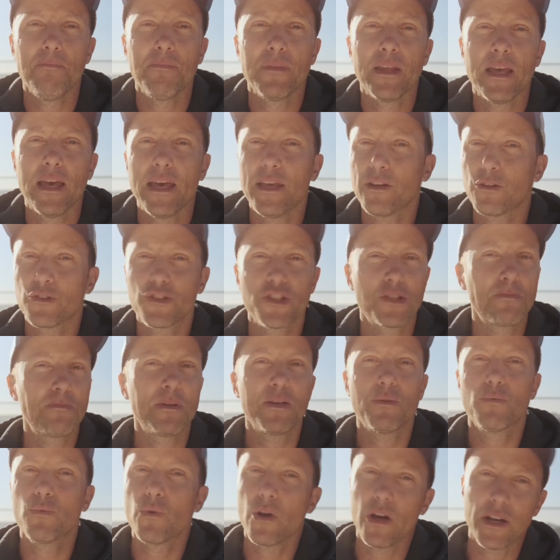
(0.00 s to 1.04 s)
it'll just be
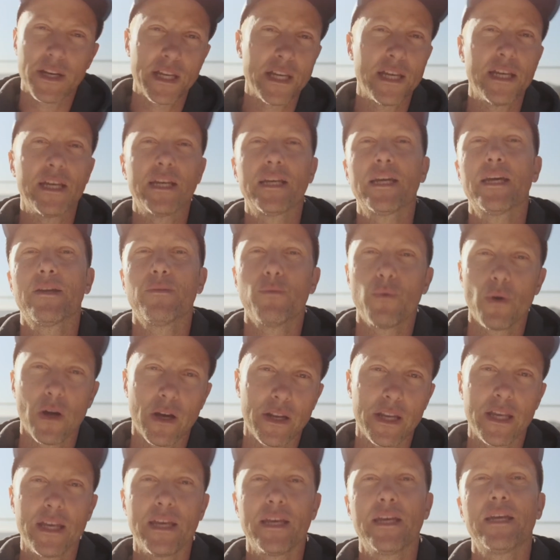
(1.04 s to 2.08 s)
running and
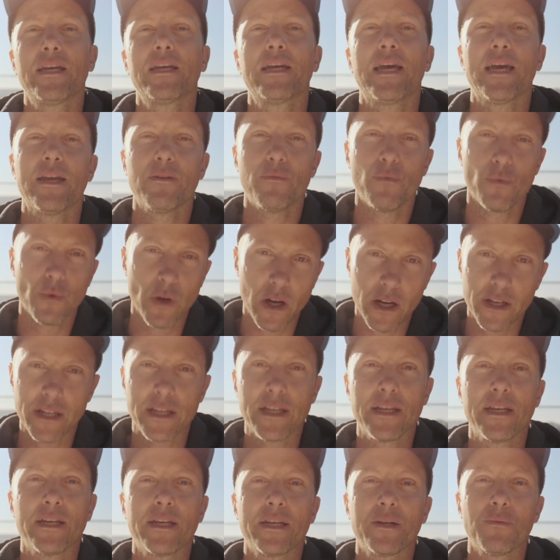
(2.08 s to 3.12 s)
running and
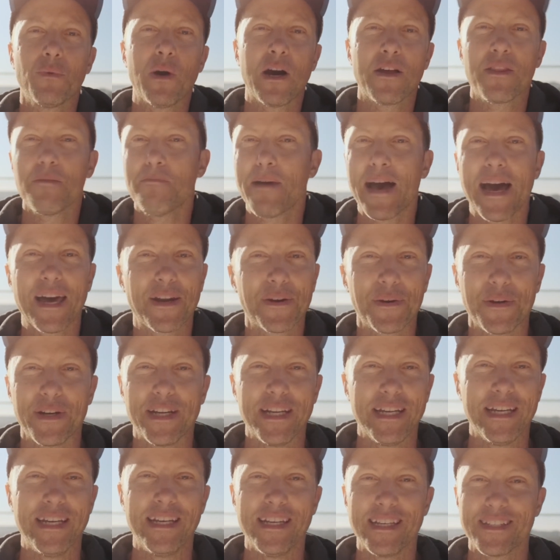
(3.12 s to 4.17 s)
running while the battery
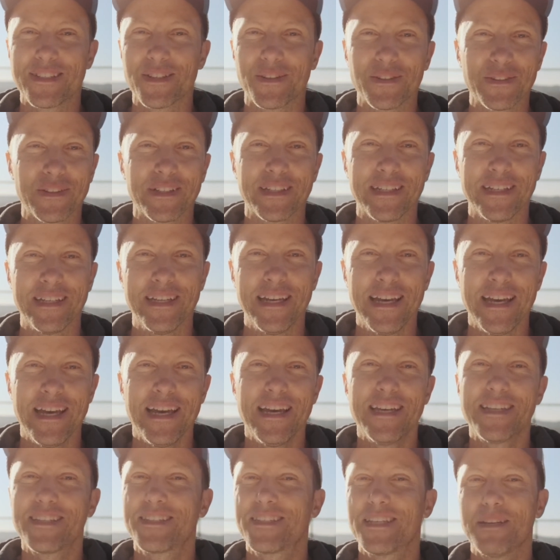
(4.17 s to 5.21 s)
is only
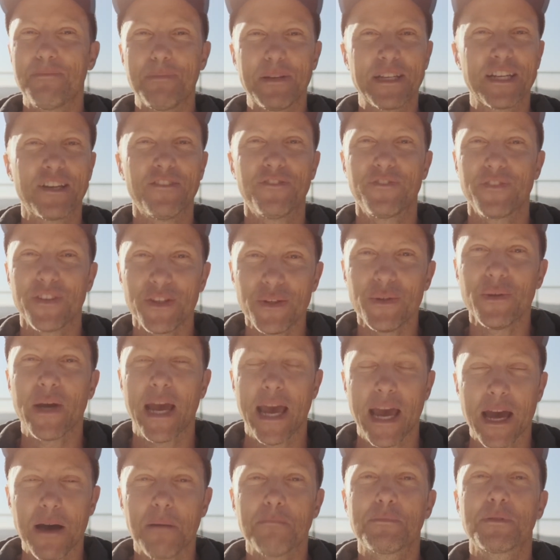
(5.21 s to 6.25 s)
sipping a few
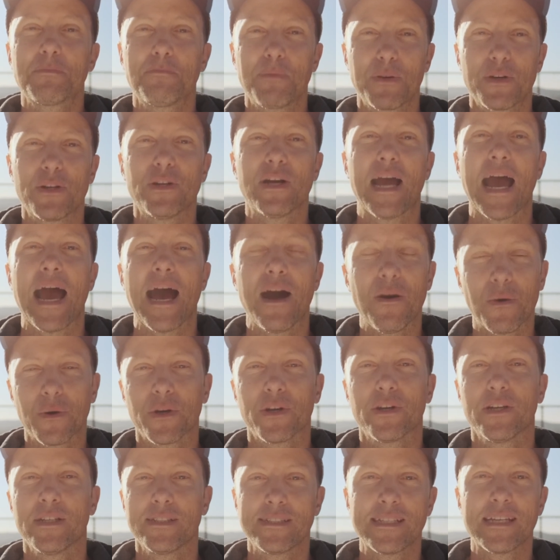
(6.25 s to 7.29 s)
amps per
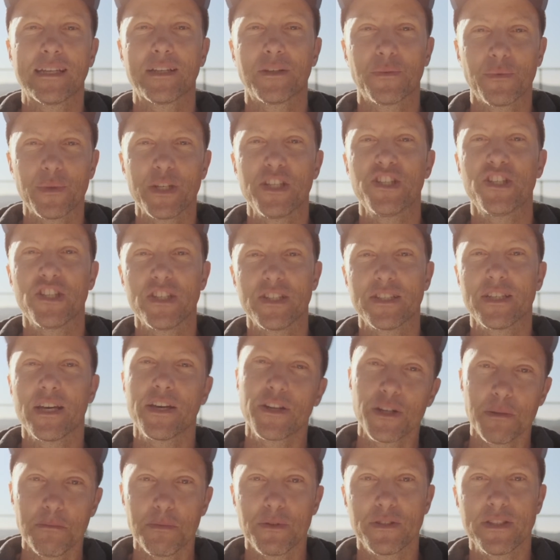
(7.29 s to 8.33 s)
hour until it reaches one
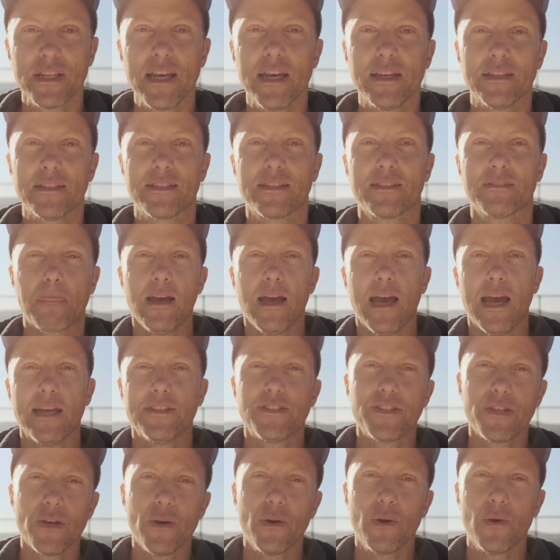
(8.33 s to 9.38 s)
hundred percent. And
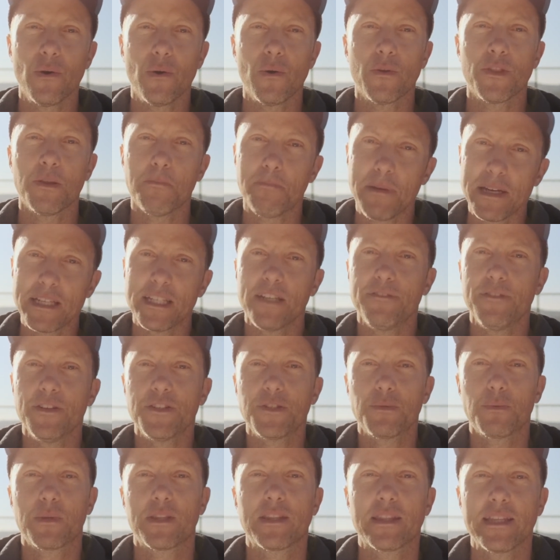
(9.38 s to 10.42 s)
so the big difference
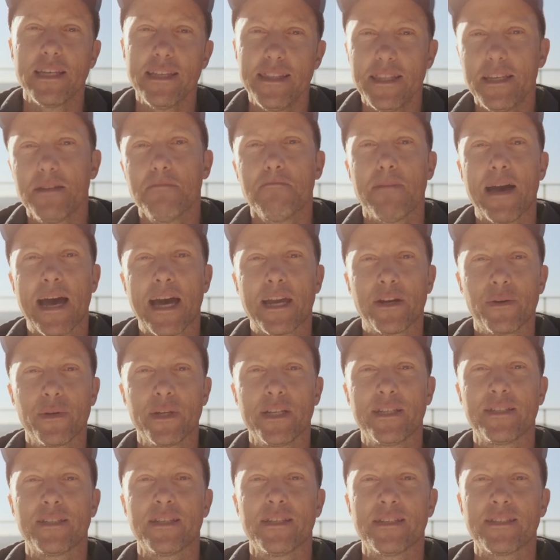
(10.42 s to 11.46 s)
with lithium
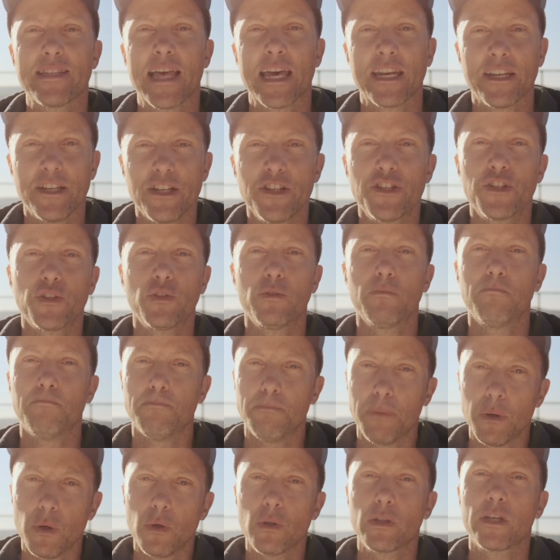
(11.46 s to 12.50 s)
batteries is that initial
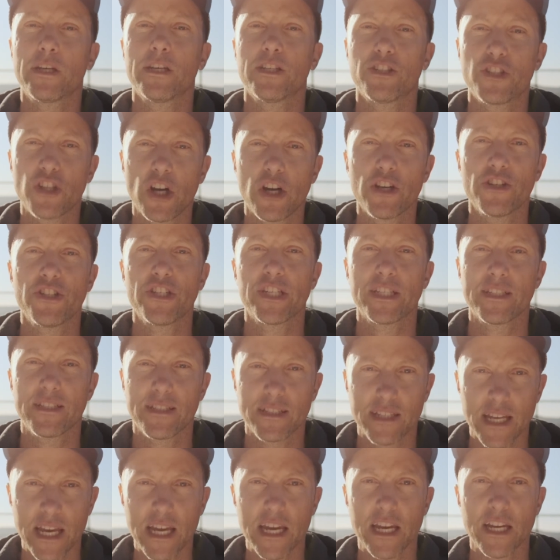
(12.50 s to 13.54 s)
bulk charging
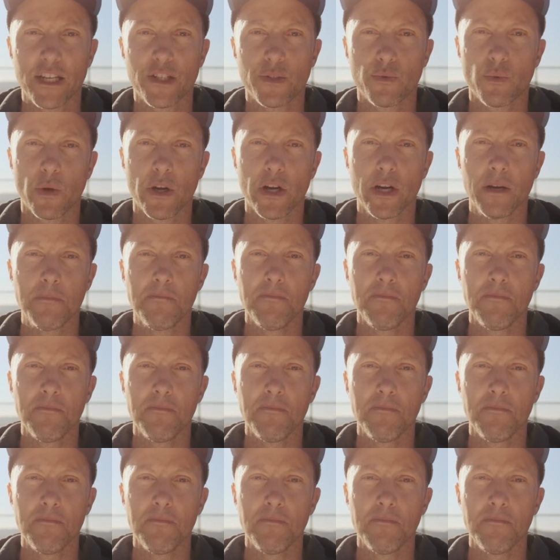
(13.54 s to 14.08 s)
stage where